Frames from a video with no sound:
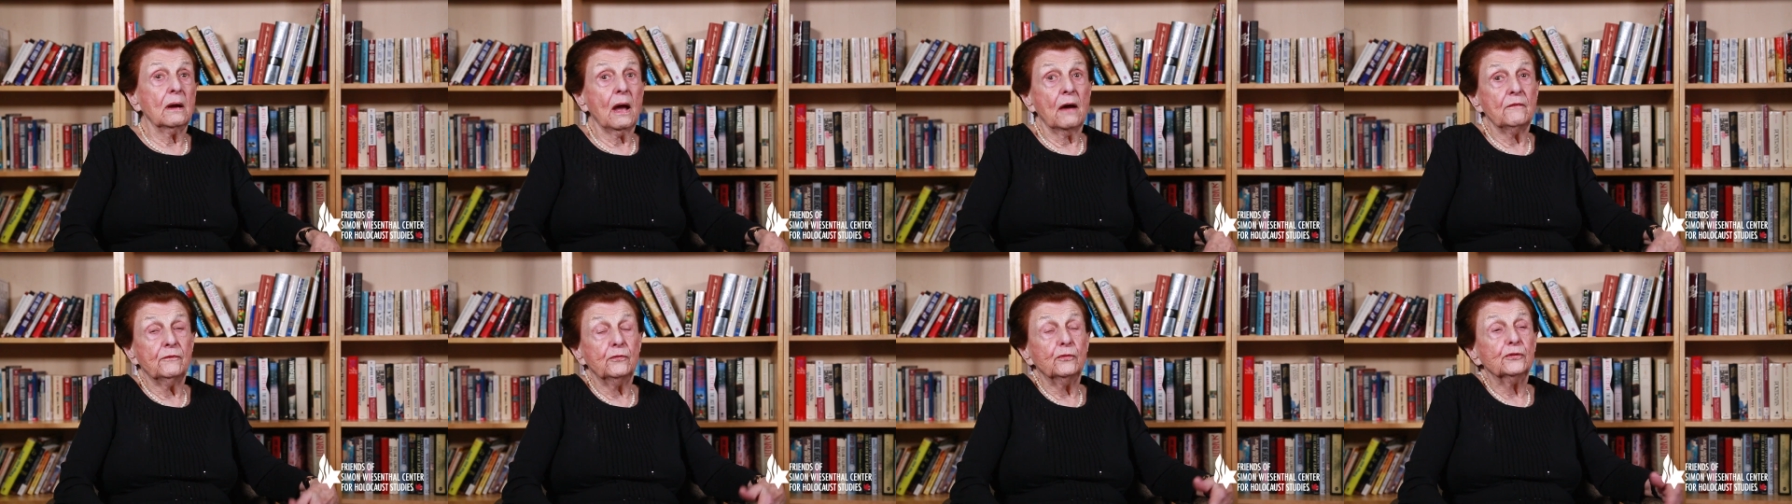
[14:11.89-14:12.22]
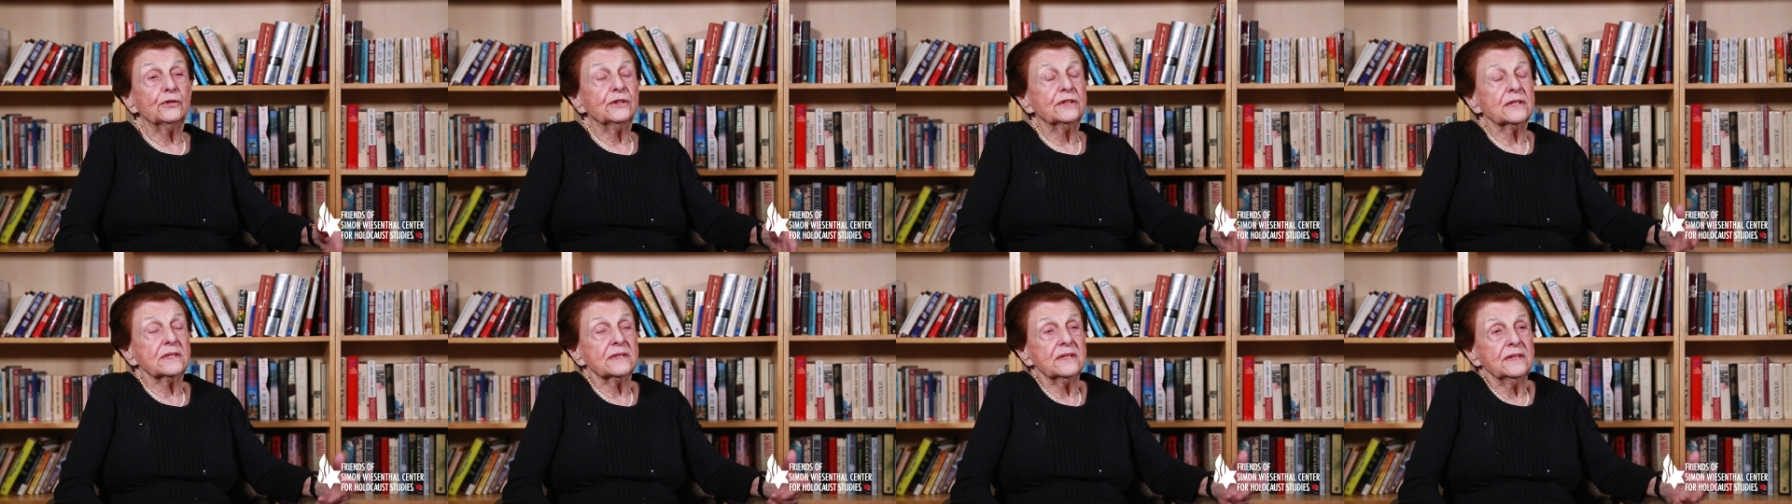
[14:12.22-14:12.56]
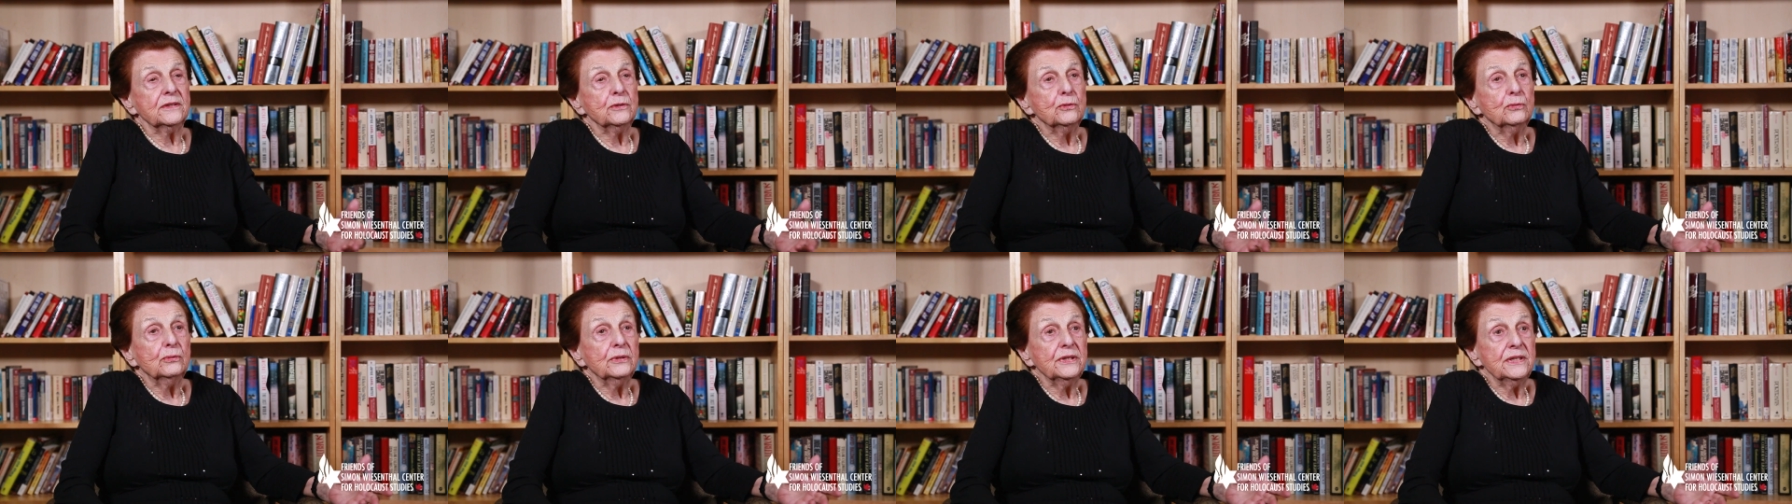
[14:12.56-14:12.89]
afforded us a
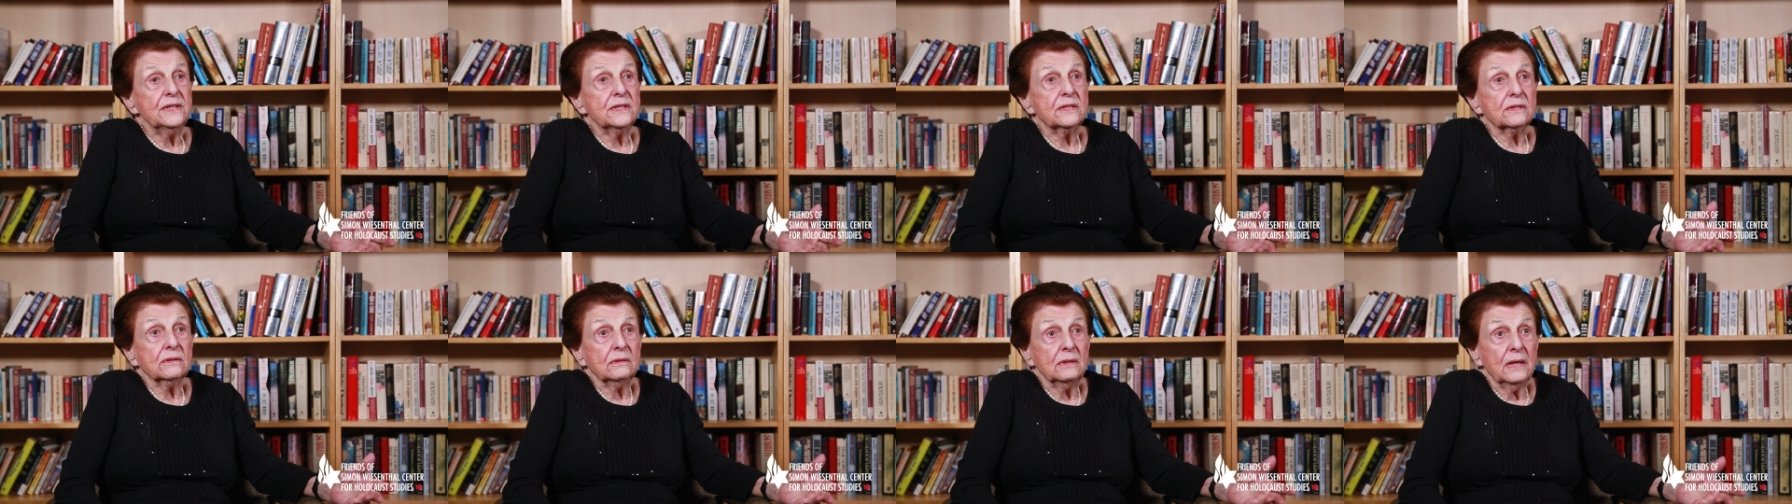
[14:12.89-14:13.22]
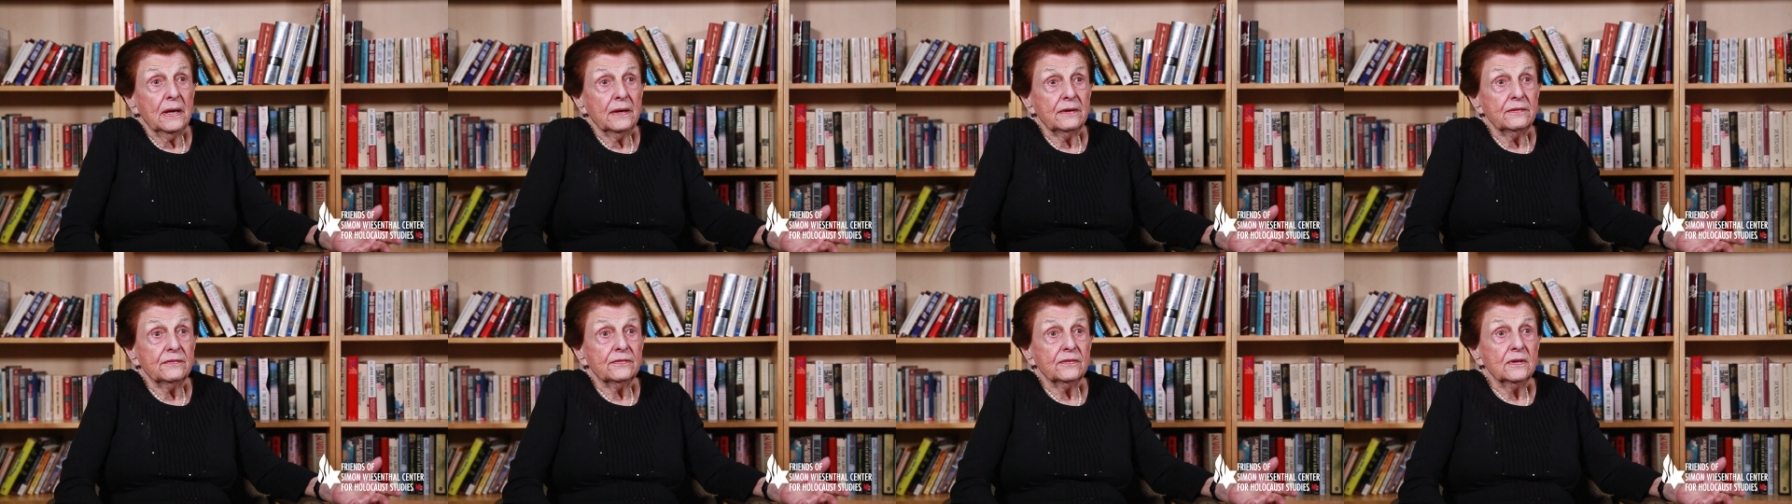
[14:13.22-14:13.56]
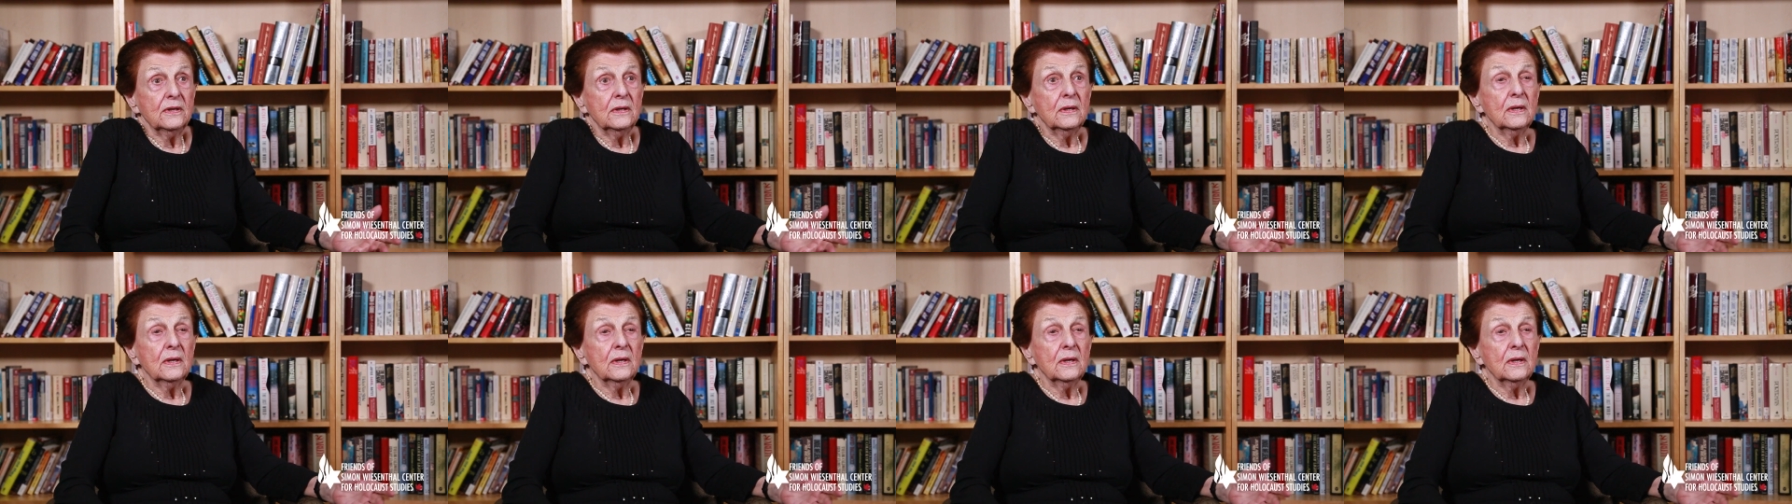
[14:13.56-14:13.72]
new lease on life.